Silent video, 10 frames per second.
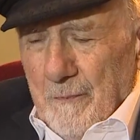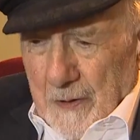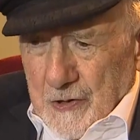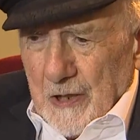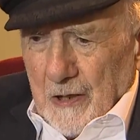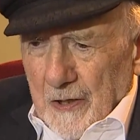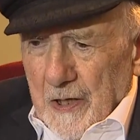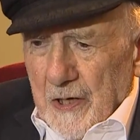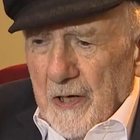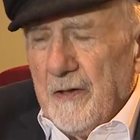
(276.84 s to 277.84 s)

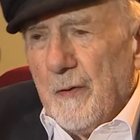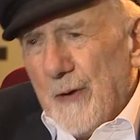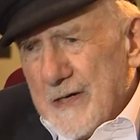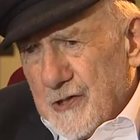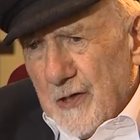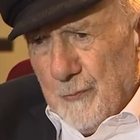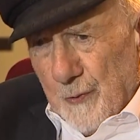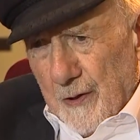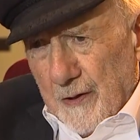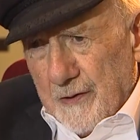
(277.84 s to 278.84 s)
Particularly in the Western
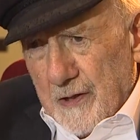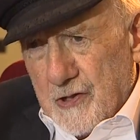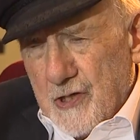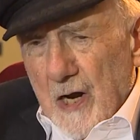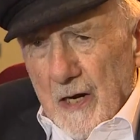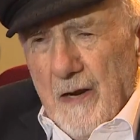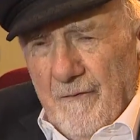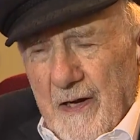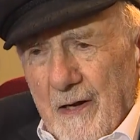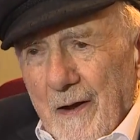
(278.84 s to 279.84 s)
world, it's
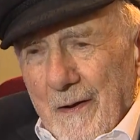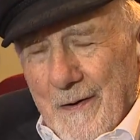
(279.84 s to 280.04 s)
living,